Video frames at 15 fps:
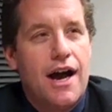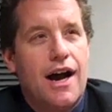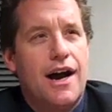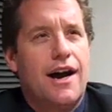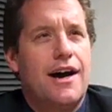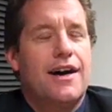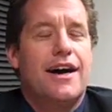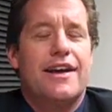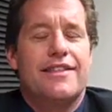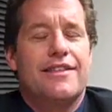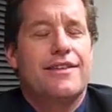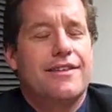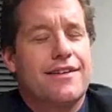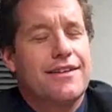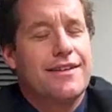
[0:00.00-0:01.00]
I
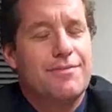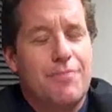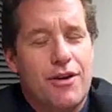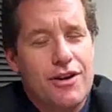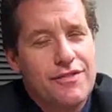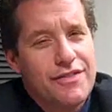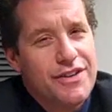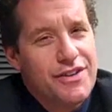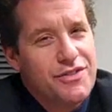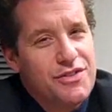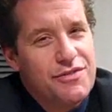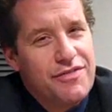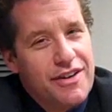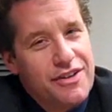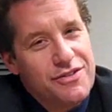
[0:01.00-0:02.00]
think part of it is
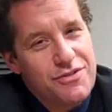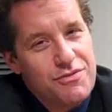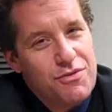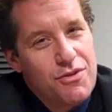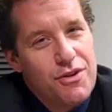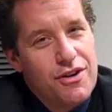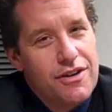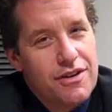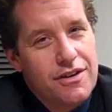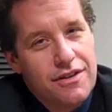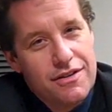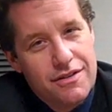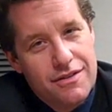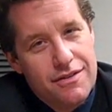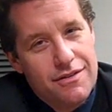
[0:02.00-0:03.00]
he finds the wrong
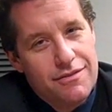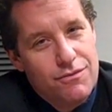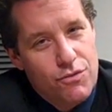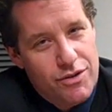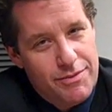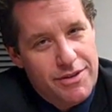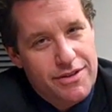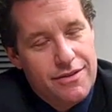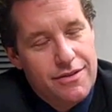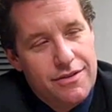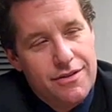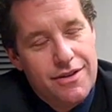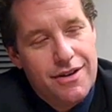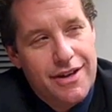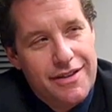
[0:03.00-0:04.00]
women,
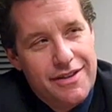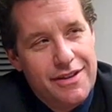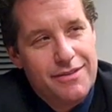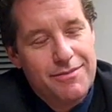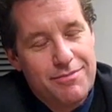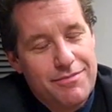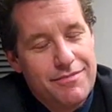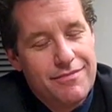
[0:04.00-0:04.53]
I think,